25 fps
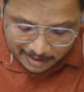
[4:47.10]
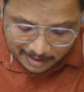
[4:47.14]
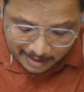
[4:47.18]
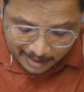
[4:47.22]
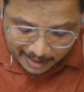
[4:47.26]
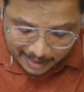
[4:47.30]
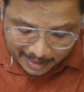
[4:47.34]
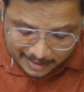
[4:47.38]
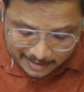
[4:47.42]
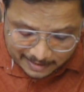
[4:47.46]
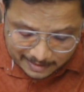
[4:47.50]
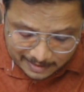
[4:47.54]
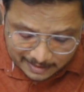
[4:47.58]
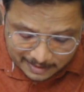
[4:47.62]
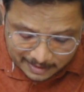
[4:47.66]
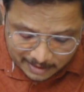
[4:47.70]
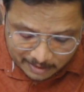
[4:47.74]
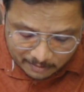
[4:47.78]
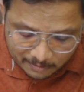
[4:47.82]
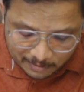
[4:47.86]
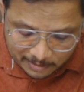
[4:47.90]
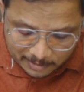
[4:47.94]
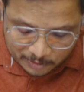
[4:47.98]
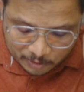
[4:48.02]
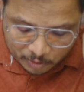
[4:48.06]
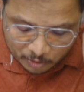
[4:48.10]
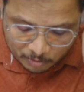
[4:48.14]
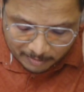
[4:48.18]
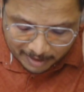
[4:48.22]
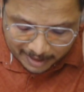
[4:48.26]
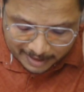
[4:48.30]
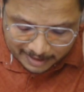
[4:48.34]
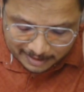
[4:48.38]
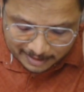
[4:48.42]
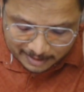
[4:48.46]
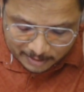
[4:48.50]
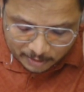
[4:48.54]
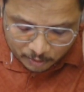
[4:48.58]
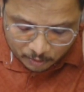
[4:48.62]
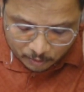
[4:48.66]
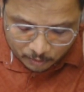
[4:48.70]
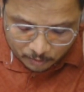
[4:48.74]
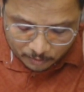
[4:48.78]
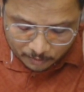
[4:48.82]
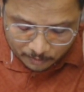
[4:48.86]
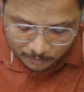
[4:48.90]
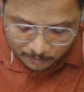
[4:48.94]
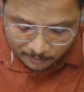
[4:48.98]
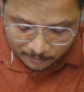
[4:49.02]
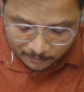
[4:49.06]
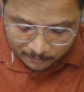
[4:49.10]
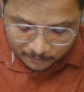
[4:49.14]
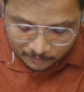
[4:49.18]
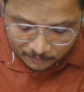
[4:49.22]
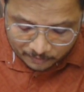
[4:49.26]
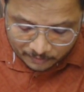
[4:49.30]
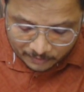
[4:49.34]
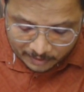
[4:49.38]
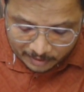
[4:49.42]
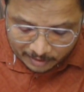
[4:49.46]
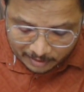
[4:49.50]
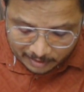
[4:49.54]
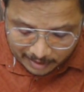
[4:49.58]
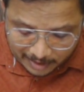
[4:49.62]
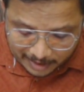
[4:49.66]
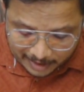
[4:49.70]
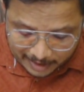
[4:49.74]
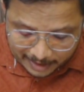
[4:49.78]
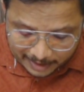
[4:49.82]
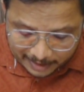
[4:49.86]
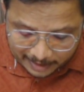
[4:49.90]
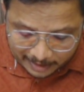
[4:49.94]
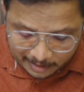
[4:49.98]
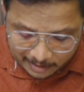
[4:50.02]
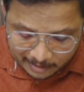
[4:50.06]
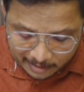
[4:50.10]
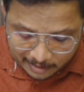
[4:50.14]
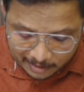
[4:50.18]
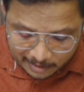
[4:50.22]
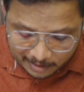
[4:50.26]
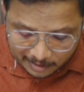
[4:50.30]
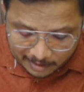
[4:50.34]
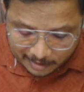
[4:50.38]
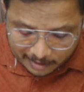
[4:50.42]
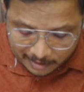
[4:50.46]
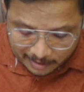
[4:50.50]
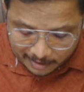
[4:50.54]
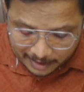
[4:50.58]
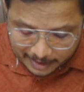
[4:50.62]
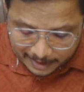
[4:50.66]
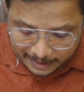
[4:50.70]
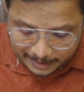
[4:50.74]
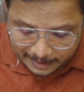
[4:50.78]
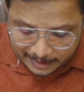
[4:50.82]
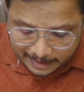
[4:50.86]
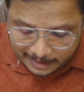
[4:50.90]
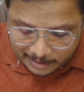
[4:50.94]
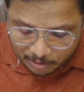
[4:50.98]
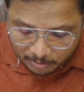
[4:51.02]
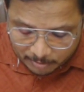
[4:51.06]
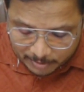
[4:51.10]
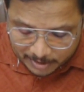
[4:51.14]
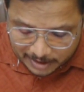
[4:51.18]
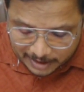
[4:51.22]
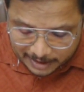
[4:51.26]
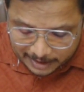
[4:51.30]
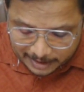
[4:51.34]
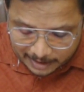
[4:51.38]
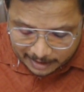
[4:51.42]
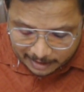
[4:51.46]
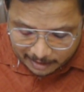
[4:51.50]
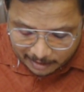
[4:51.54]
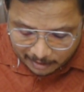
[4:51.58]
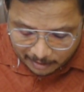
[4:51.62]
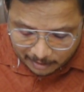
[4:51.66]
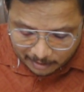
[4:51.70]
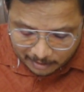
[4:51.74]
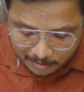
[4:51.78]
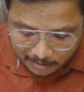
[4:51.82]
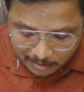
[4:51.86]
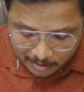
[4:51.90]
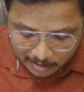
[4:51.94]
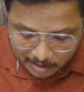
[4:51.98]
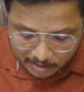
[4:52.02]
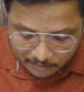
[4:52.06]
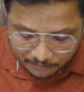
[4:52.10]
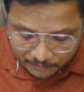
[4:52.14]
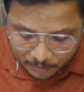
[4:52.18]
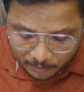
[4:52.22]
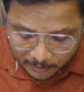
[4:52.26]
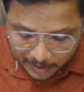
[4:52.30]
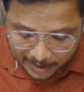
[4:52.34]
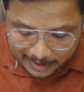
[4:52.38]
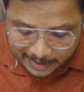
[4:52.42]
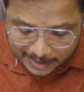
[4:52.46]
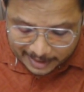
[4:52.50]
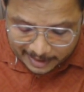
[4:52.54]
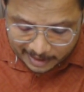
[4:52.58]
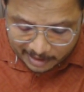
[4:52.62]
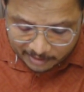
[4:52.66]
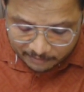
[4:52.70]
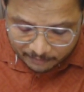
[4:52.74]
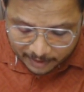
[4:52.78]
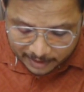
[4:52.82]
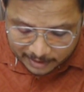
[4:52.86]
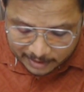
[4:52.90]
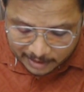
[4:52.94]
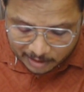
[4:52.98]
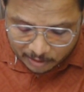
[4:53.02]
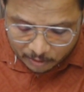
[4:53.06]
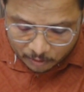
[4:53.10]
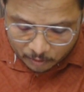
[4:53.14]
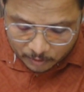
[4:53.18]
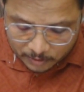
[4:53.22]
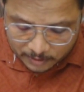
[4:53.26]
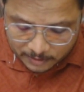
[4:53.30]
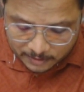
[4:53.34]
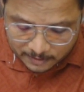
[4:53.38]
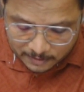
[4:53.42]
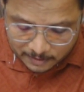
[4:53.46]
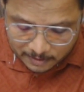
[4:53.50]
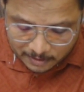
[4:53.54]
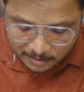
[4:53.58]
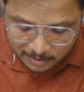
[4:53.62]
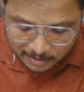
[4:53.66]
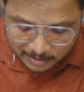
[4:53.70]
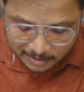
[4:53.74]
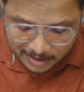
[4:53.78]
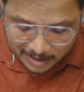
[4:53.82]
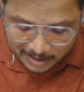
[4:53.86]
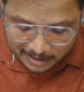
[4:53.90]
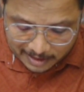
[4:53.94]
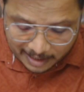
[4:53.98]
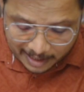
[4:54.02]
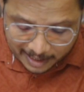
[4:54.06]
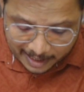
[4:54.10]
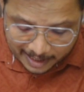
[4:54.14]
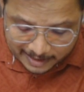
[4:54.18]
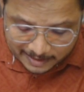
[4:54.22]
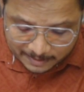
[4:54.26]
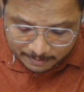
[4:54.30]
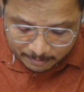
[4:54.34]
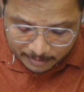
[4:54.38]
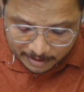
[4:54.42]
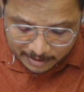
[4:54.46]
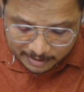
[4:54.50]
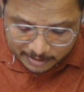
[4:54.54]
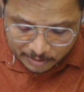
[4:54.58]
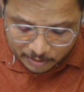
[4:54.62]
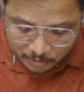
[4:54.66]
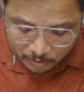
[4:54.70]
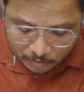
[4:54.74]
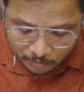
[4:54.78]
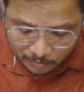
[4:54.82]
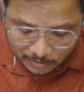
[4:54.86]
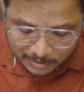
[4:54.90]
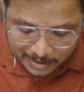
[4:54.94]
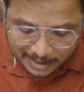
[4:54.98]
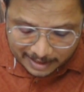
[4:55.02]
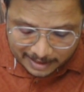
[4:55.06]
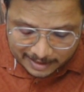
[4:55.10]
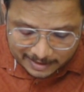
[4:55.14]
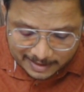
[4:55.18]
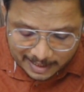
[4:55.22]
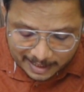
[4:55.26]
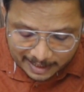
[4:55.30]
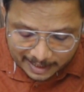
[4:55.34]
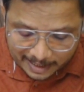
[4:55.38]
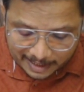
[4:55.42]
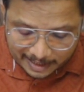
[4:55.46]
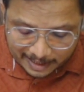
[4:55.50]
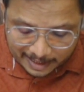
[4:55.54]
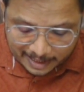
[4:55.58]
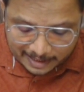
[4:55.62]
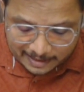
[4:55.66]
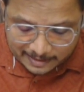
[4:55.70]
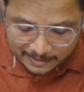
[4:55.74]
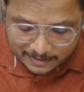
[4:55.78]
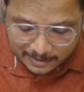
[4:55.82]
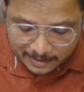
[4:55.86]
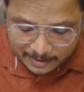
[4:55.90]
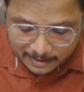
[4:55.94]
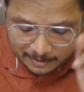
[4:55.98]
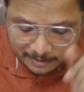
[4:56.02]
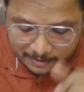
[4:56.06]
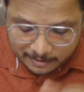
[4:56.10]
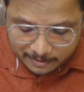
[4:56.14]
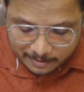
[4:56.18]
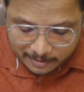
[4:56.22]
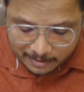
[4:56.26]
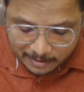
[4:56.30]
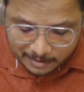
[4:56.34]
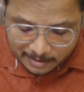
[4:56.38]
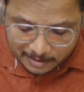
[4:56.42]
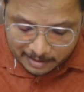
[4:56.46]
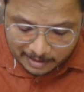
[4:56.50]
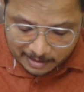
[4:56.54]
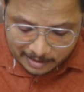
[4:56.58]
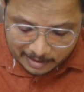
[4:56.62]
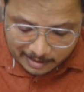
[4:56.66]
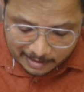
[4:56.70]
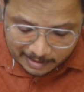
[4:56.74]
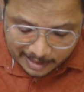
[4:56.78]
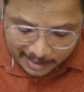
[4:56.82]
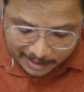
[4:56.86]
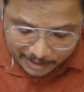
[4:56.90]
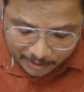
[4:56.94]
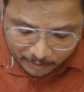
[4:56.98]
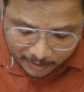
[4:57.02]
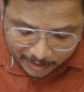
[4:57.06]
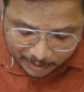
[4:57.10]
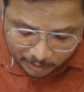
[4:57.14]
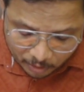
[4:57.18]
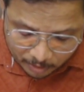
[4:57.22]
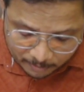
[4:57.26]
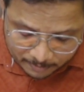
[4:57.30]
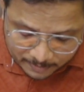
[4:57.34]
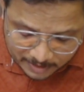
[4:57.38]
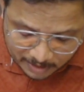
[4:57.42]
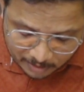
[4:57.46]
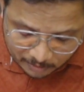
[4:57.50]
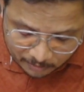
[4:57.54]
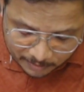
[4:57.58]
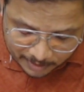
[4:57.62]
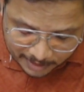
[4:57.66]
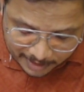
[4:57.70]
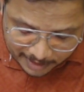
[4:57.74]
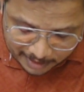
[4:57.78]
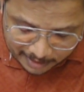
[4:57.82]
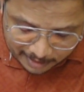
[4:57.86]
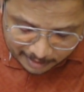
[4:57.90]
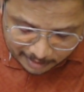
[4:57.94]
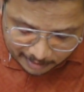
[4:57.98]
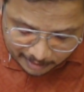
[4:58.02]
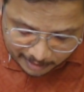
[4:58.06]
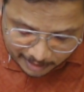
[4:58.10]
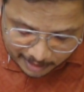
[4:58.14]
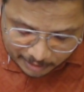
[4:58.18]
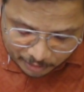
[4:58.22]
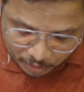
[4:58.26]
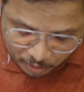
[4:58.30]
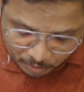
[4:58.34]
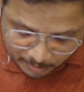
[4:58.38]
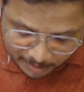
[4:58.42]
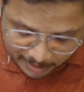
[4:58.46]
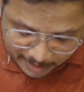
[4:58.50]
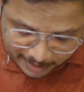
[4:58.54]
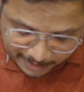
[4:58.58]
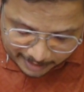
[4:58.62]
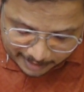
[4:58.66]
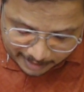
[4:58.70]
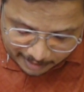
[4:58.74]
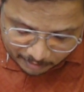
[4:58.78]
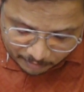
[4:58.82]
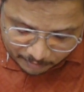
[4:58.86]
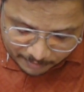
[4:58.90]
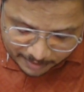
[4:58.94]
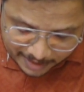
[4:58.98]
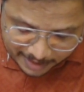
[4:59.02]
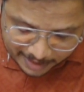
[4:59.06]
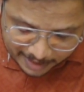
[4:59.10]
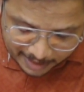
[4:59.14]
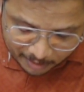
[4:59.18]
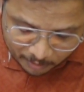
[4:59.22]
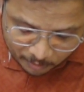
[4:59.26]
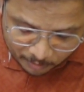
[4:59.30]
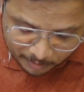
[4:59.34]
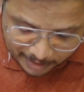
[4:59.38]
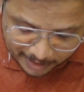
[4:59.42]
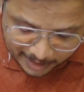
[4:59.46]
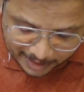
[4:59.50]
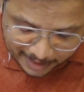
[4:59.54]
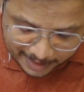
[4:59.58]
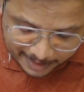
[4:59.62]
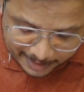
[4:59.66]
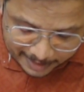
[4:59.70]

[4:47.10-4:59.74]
s is equals to minus 2. And in denominator, if you identify the roots, then s plus 2, that is getting cancelled. Like you can observe here in numerator, we have k